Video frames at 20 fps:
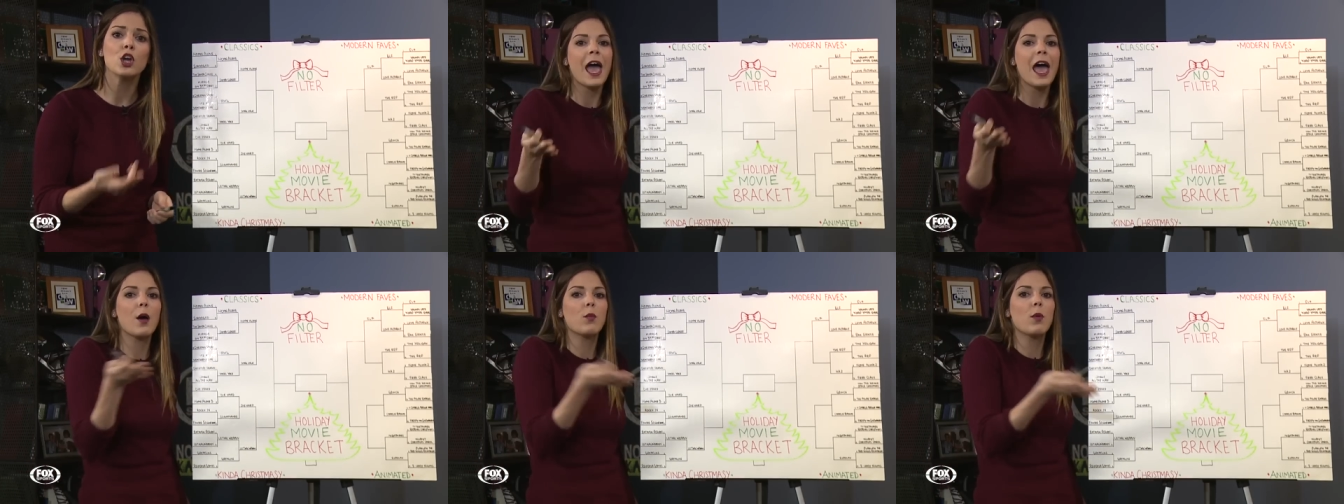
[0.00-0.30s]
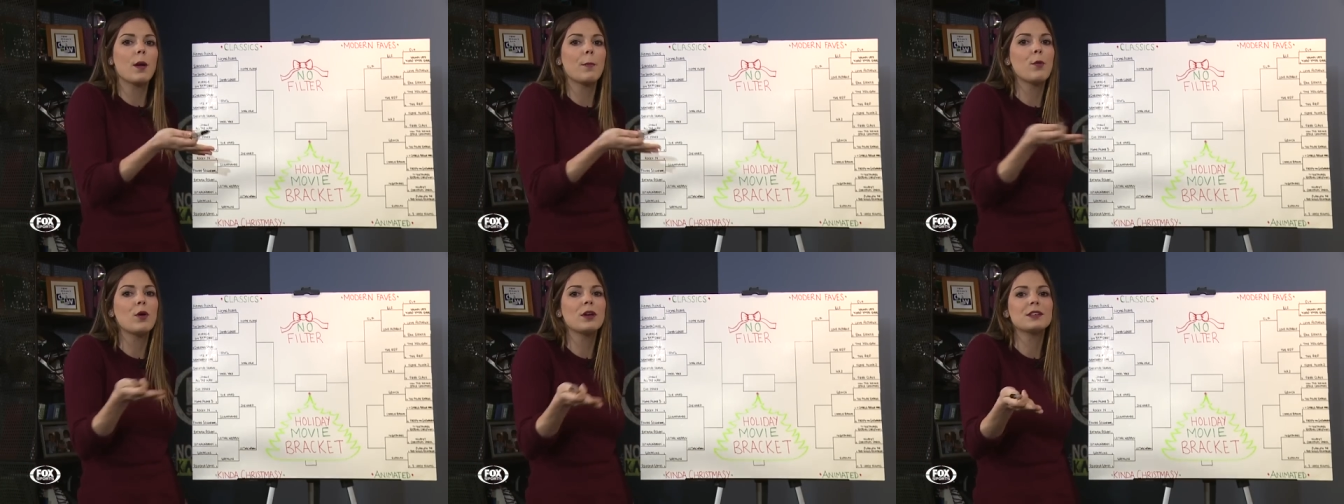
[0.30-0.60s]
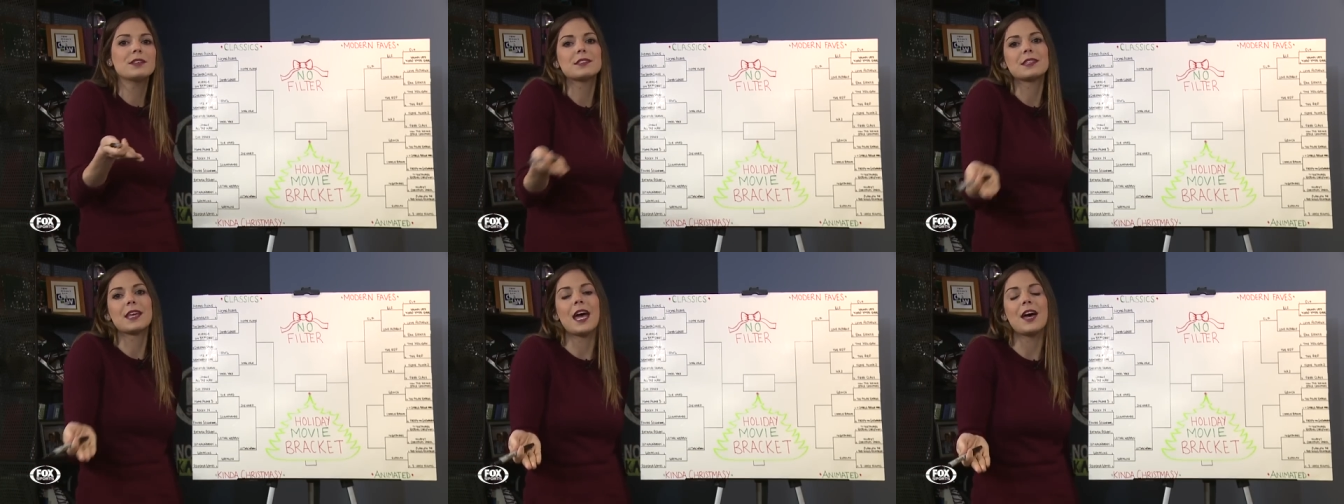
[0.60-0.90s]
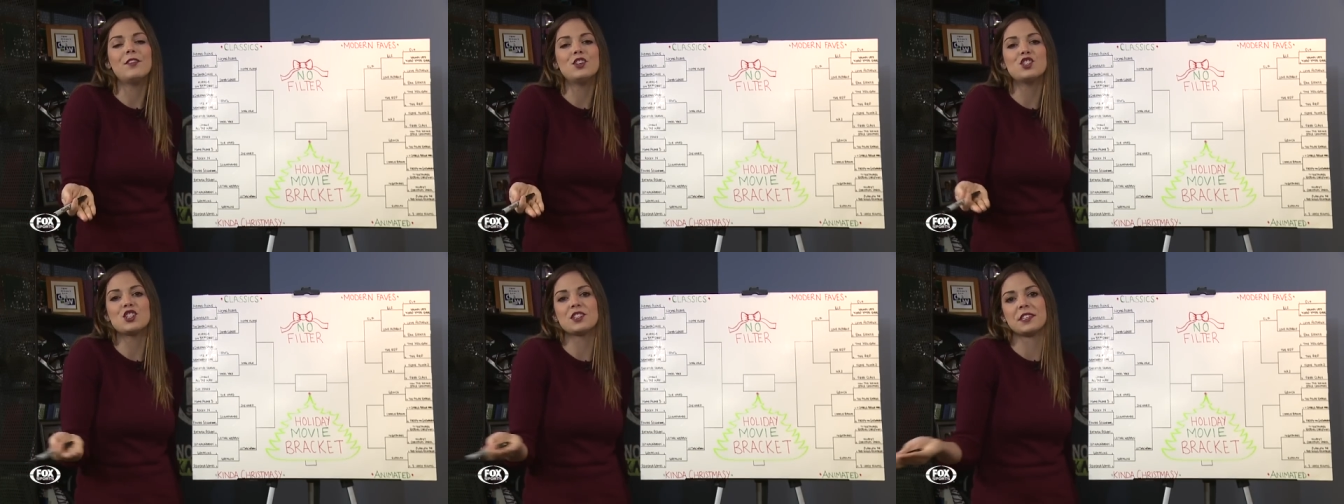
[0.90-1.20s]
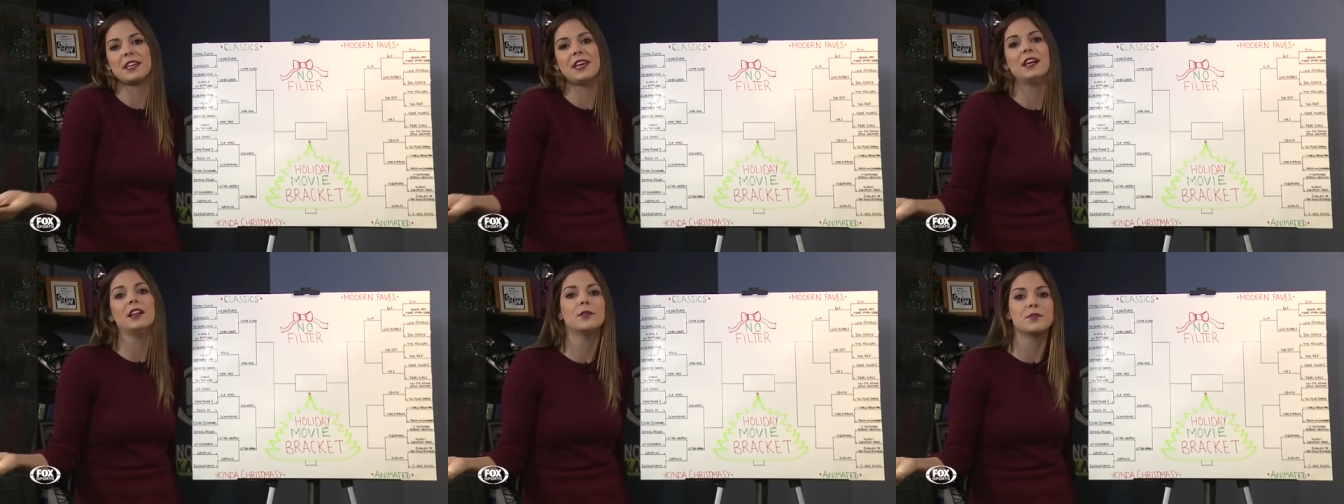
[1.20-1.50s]
at what point does Kevin just
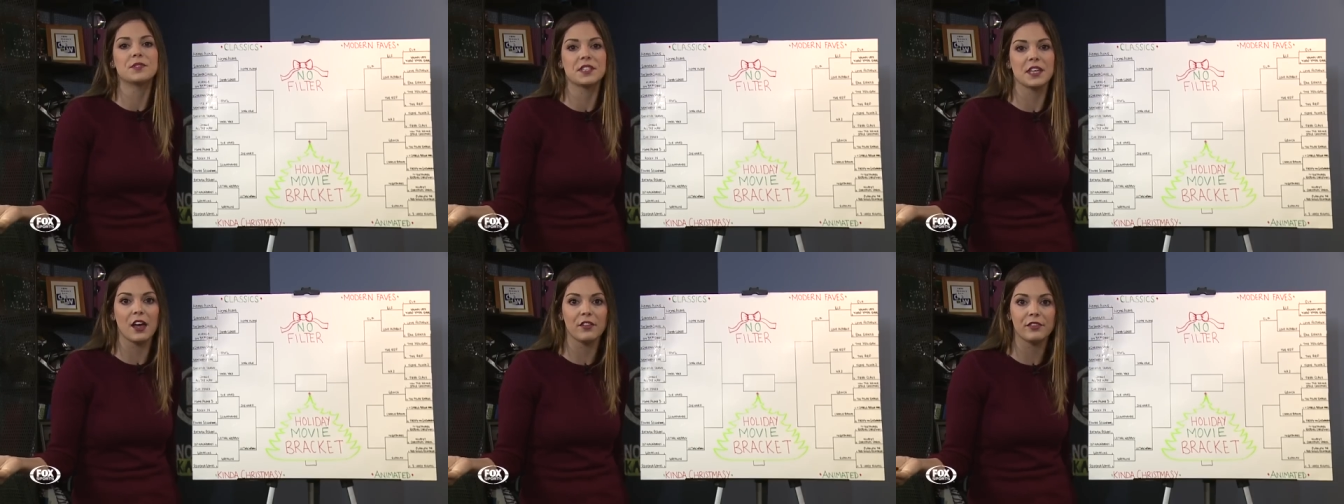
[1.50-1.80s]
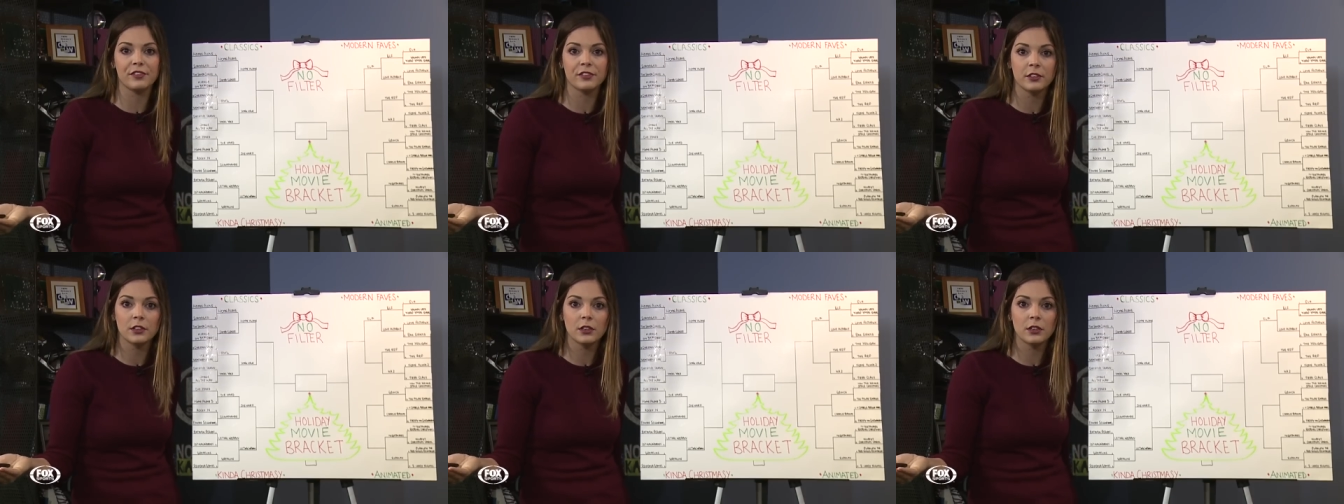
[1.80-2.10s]
kill himself?